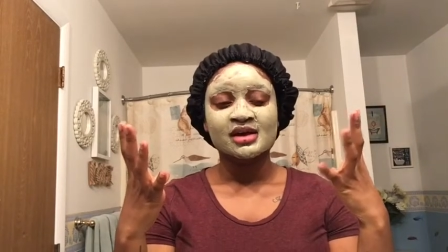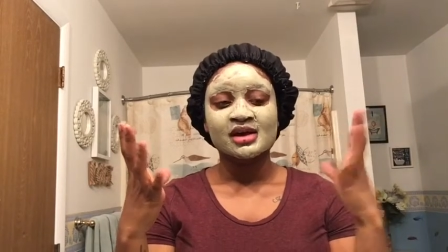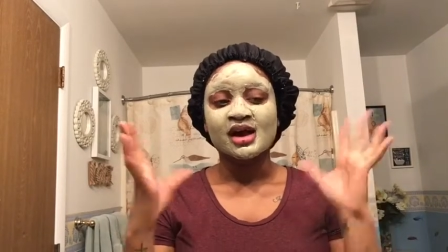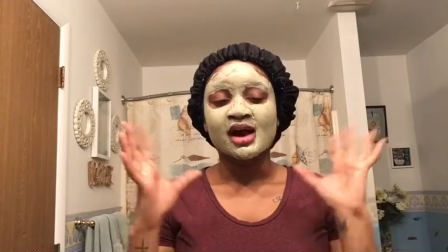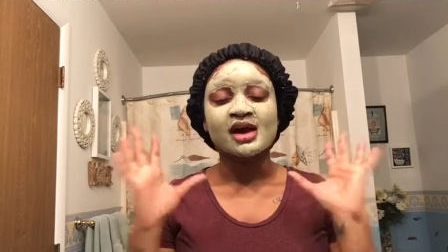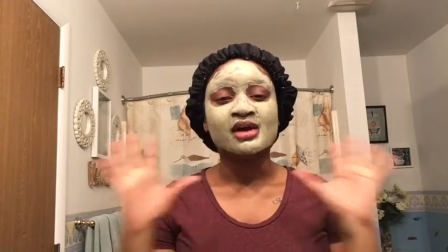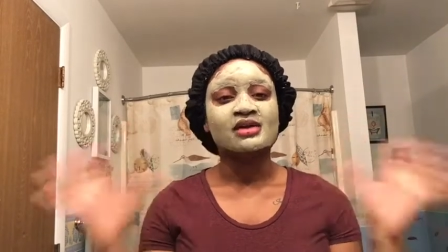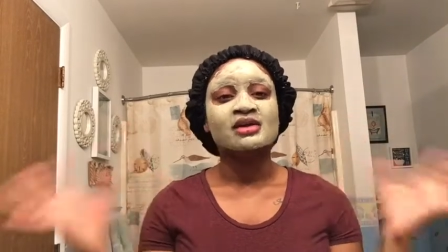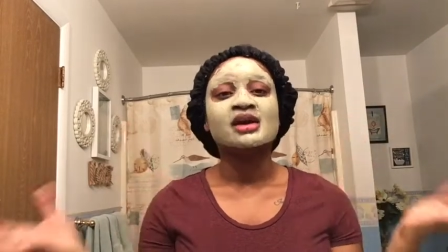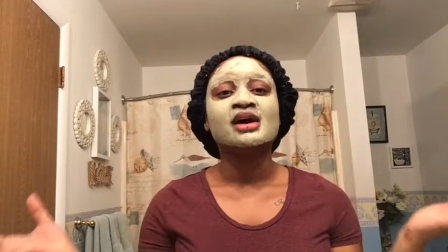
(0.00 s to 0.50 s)
I
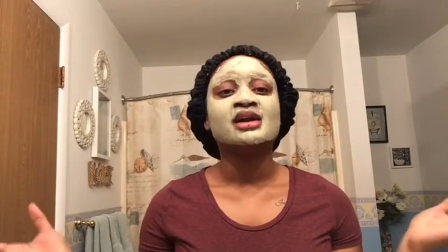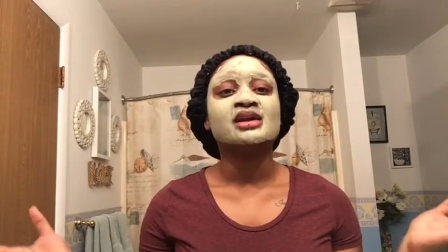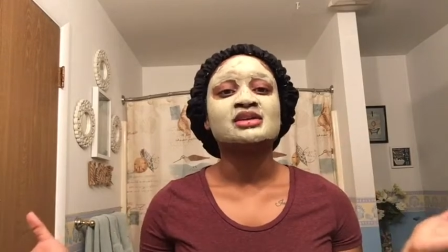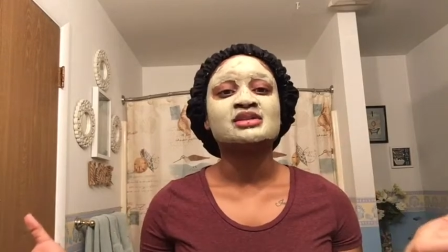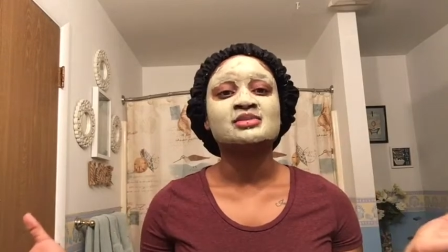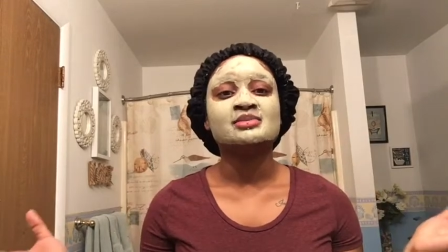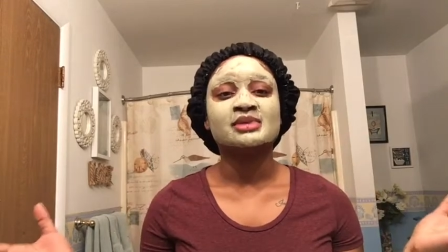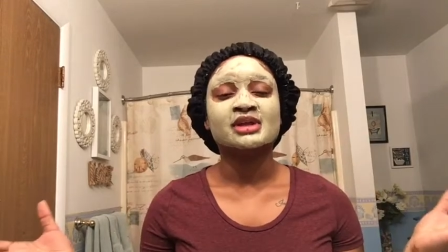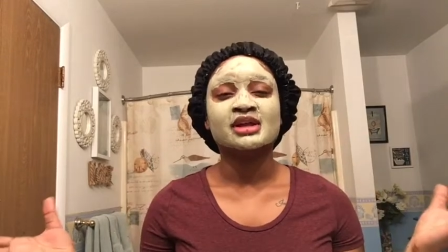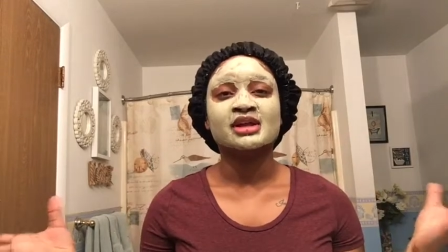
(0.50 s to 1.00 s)
don't know how to
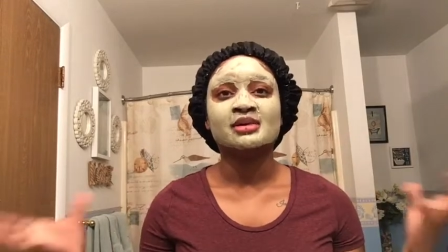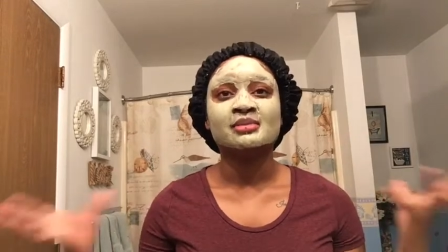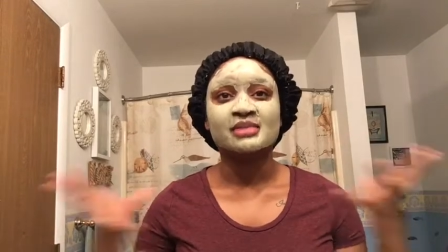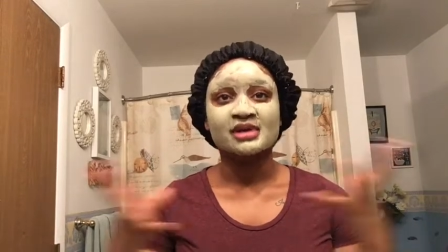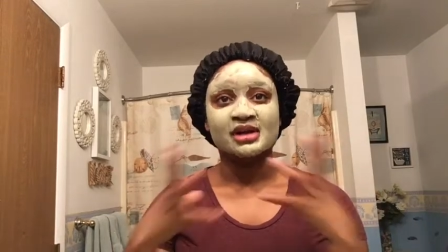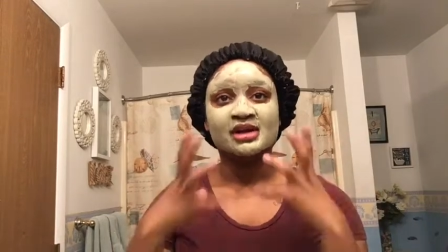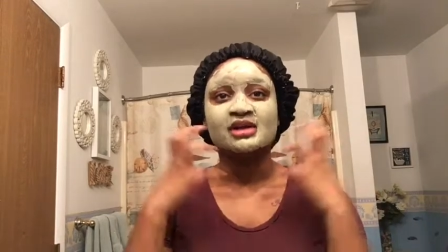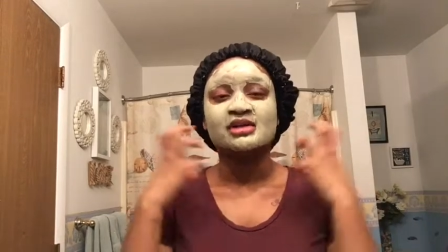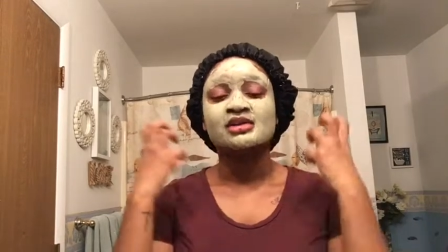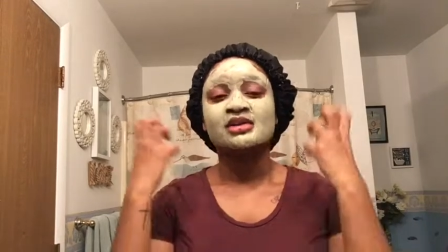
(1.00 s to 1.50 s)
explain it, but
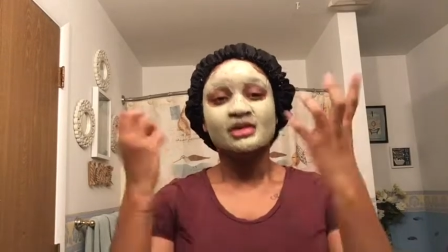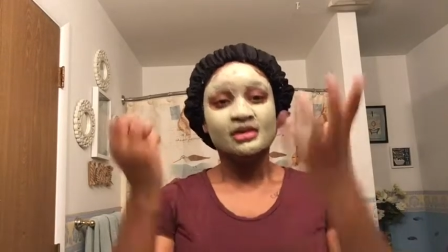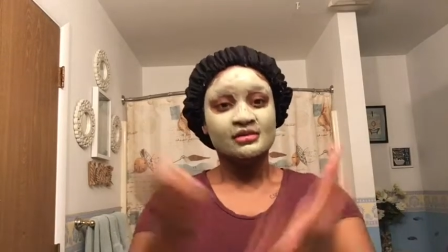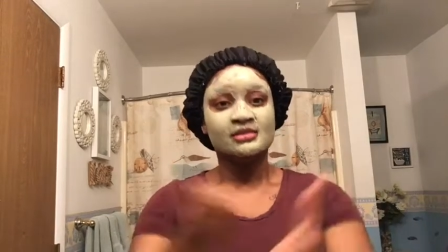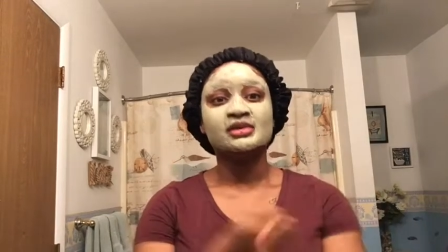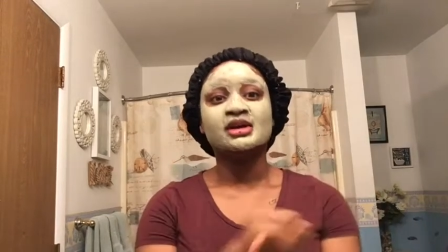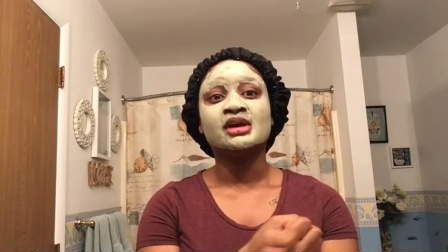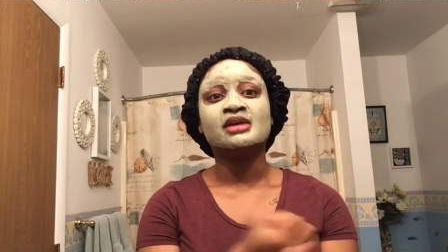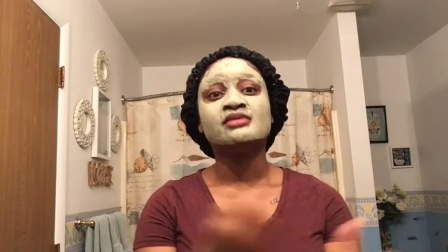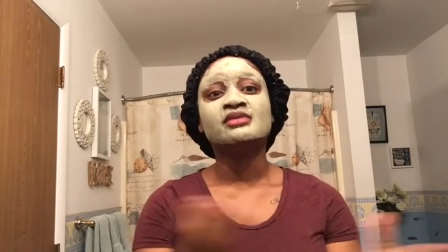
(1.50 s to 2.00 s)
it
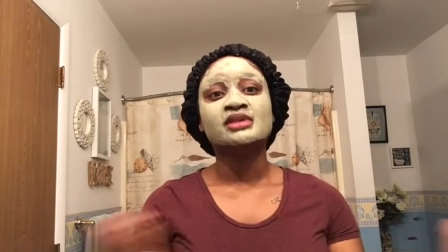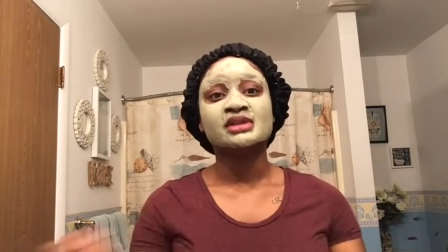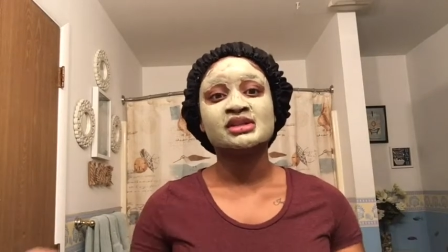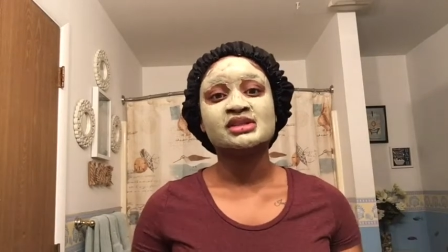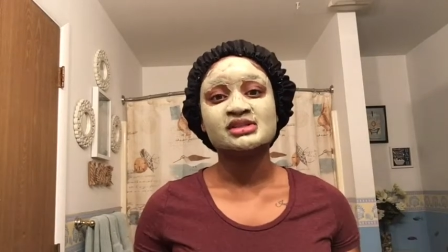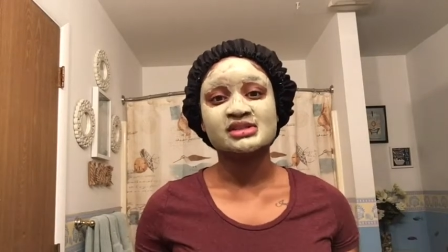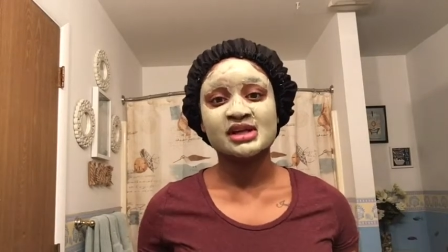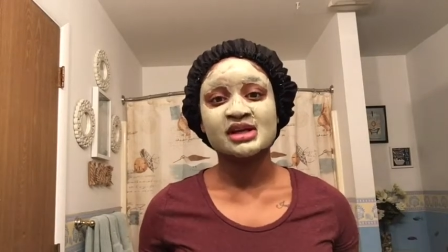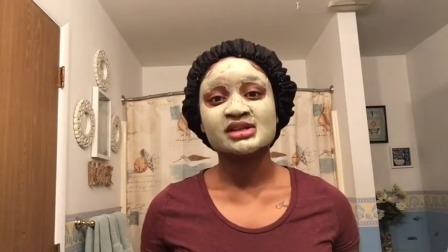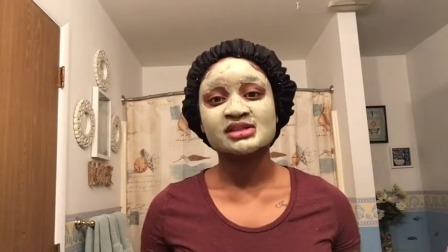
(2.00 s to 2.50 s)
really
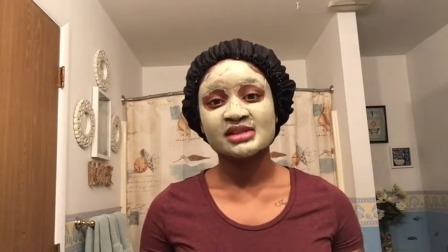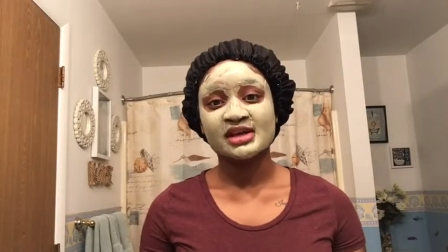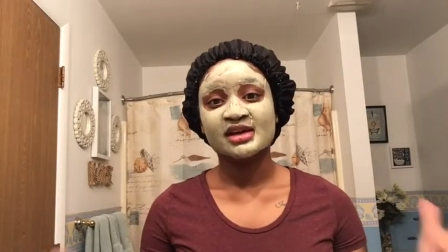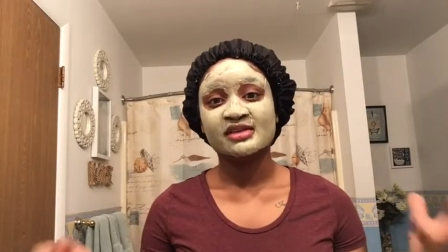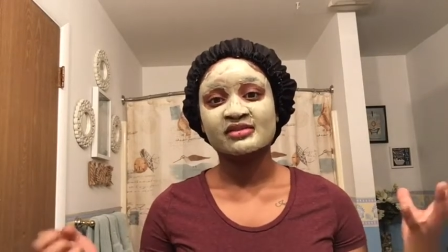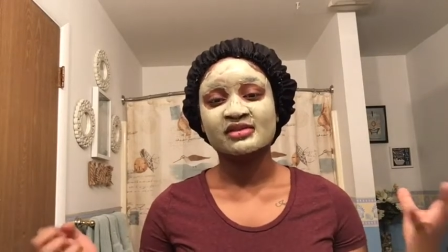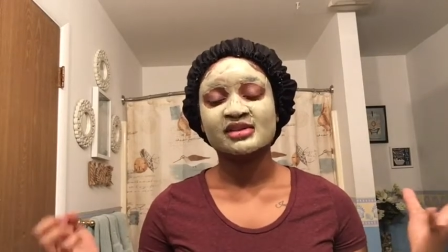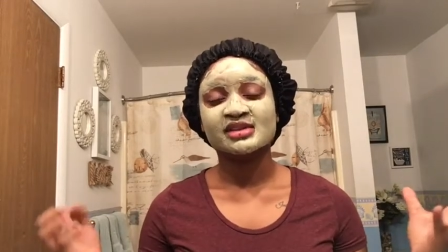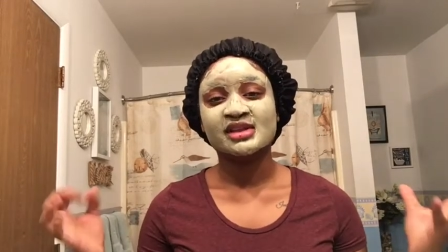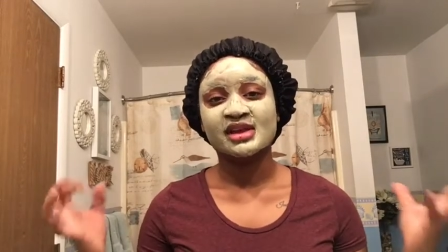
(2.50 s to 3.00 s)
sucks
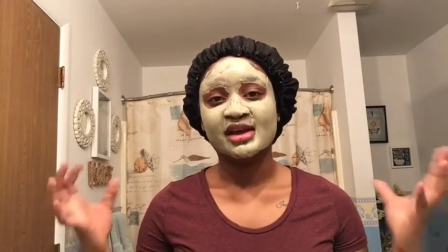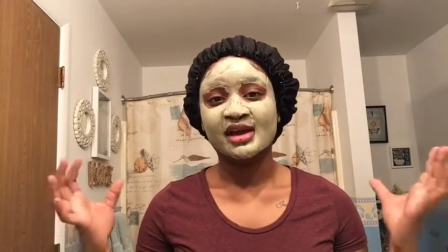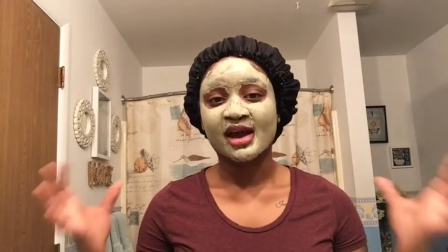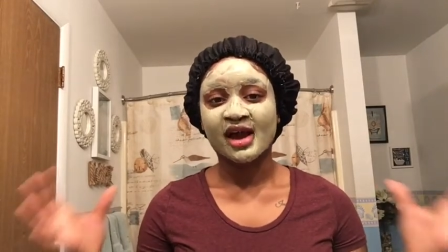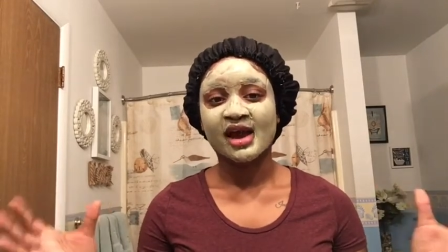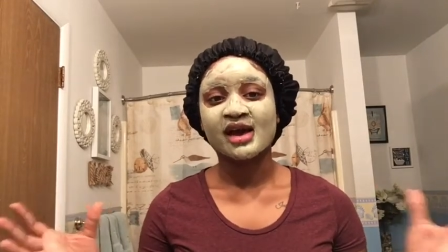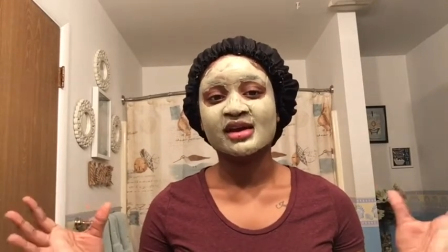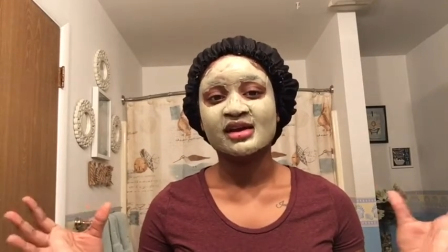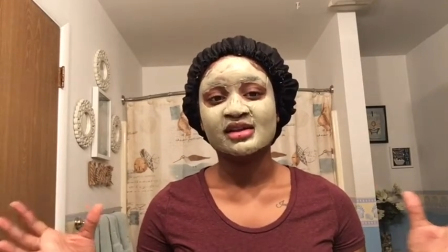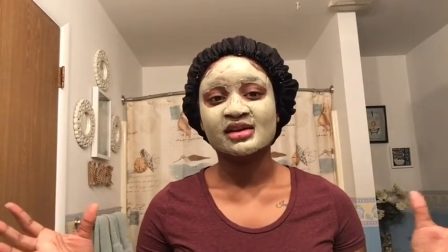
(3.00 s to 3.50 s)
everything
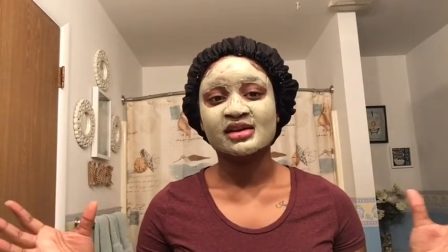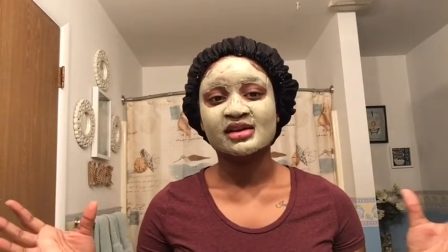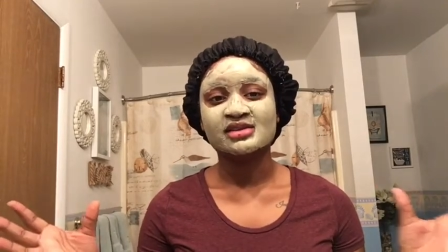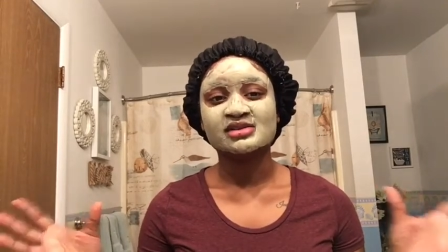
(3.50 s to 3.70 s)
out of there.